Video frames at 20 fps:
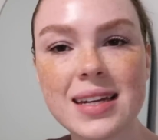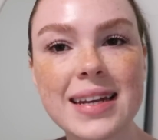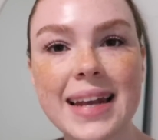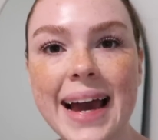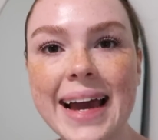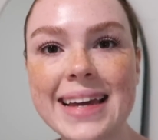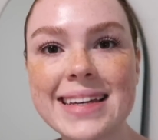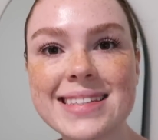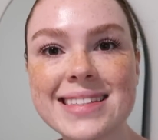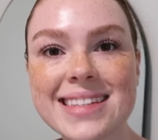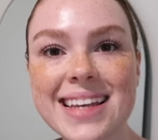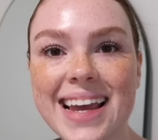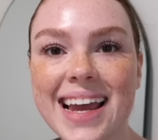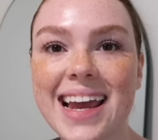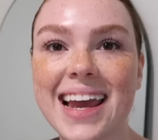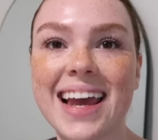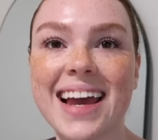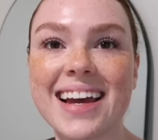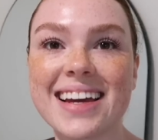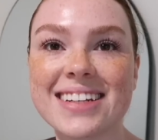nice
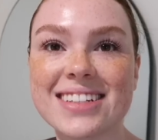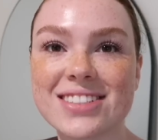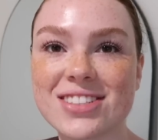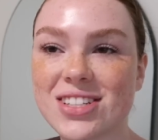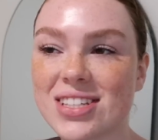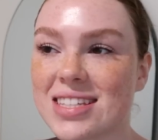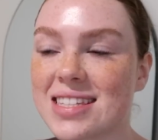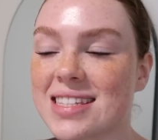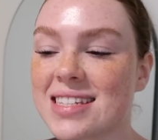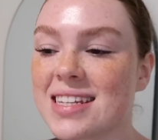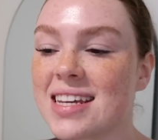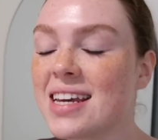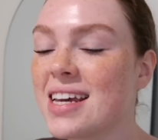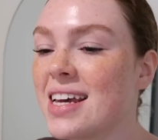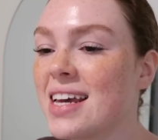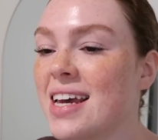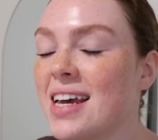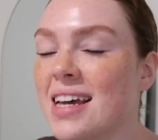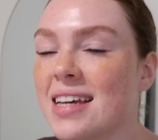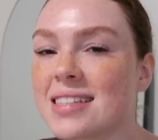and just
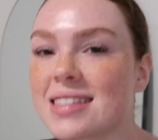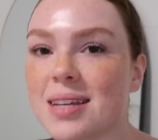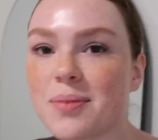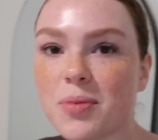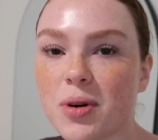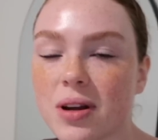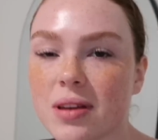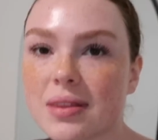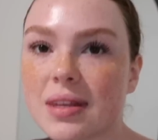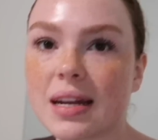somewhere